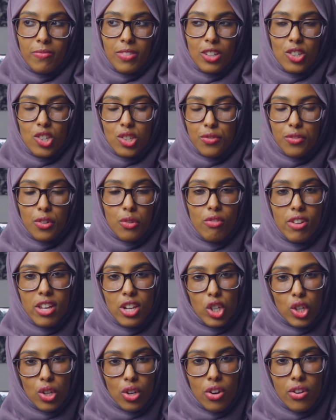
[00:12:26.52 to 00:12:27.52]
just for
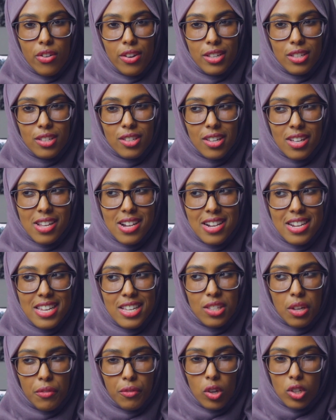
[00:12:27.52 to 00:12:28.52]
reassurance that at
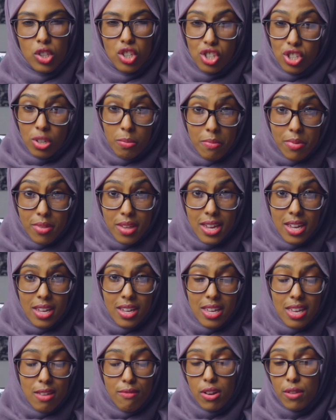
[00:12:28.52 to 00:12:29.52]
least I've got
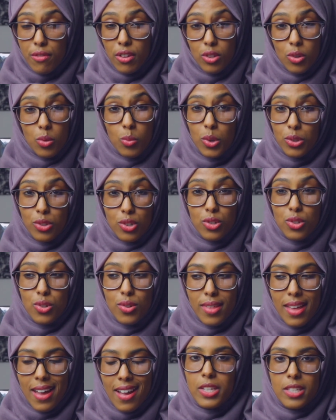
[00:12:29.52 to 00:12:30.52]
something, even if I don't want to
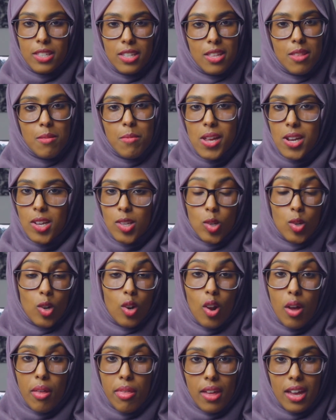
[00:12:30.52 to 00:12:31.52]
do that. It's either medicine or
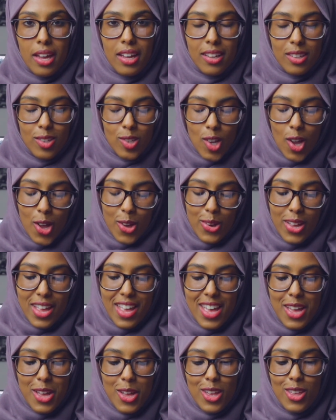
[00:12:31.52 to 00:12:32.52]
nothing. So
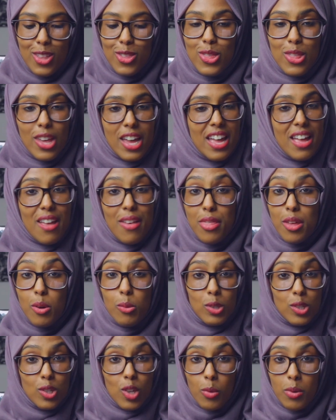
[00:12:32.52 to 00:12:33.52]
there
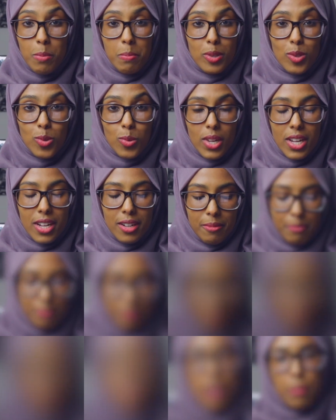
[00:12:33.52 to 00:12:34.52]
was no in between.
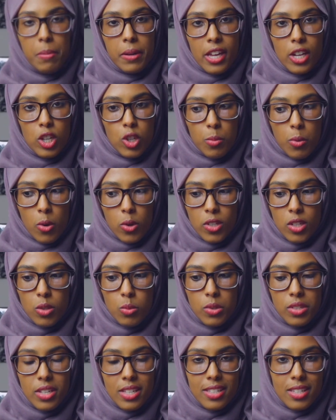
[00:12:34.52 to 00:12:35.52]
So the application process
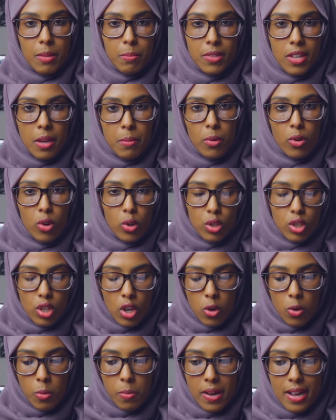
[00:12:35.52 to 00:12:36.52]
was in September,
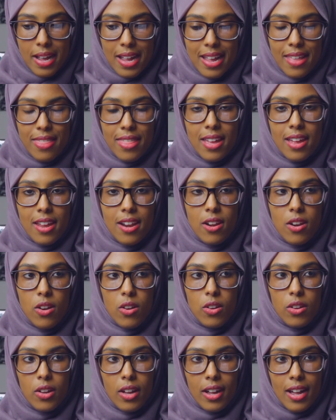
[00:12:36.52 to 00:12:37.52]
October. And then
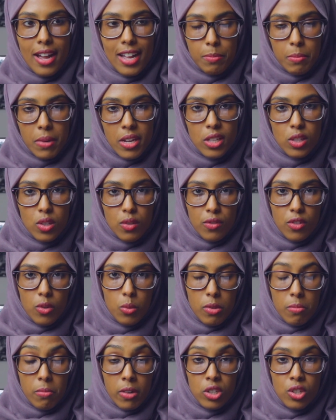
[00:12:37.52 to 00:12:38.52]
I had my interview
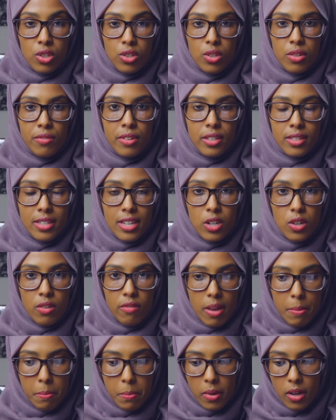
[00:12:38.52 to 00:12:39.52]
with Manchester University in
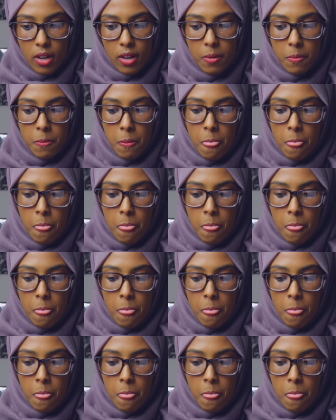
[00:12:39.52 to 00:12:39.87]
November.